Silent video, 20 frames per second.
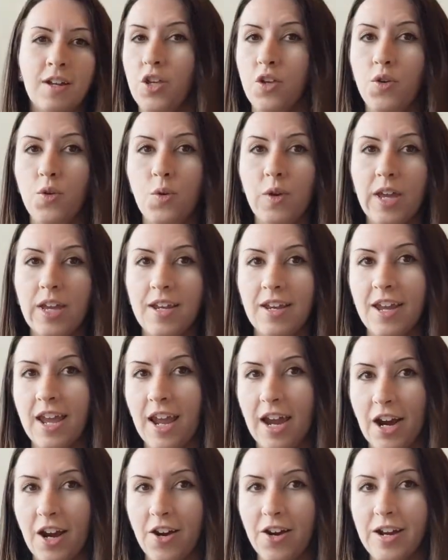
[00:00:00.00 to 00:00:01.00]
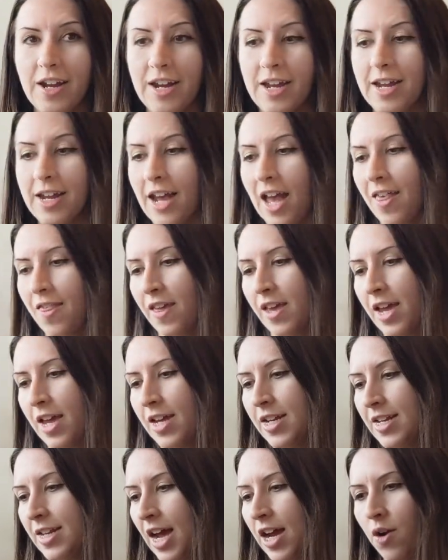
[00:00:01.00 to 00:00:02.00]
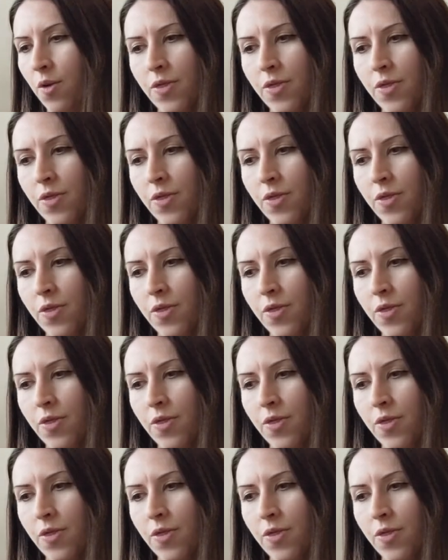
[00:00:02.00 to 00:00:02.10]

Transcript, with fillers: You can carry, I think I,